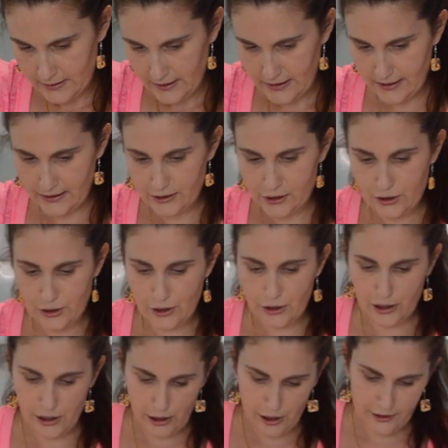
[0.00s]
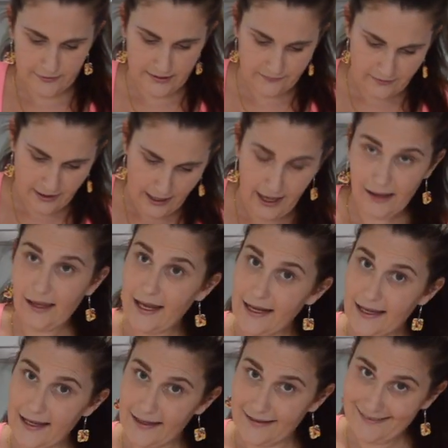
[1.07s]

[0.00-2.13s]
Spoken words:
and 2 cloves of garlic.